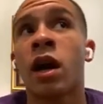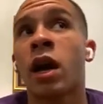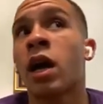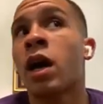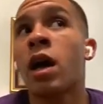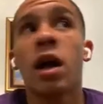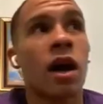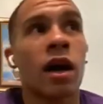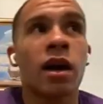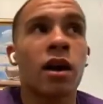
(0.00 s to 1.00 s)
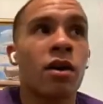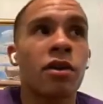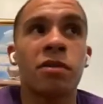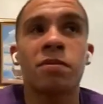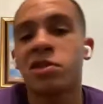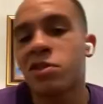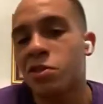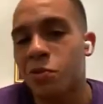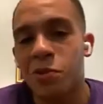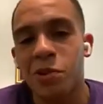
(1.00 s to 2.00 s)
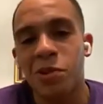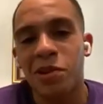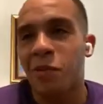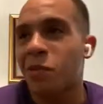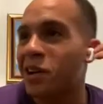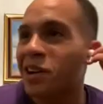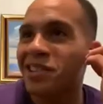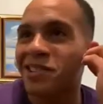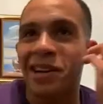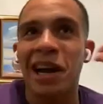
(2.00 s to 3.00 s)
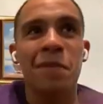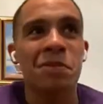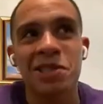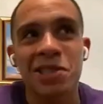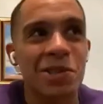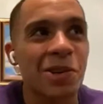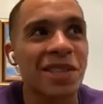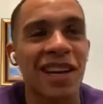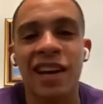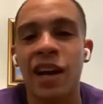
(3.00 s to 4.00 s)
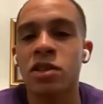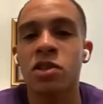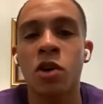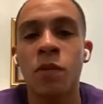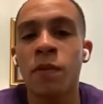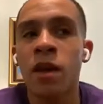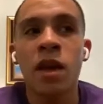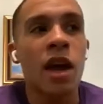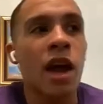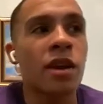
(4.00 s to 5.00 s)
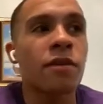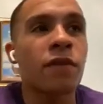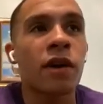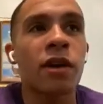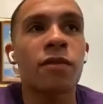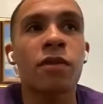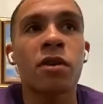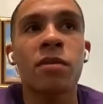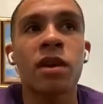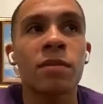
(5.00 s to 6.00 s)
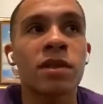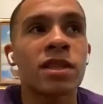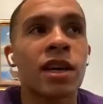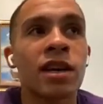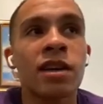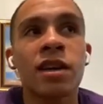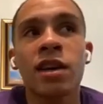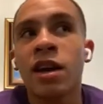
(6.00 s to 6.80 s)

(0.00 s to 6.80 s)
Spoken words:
I got all the ambition in the world. I want to accomplish these goals I got. So any fight in front of me, I'm going to take.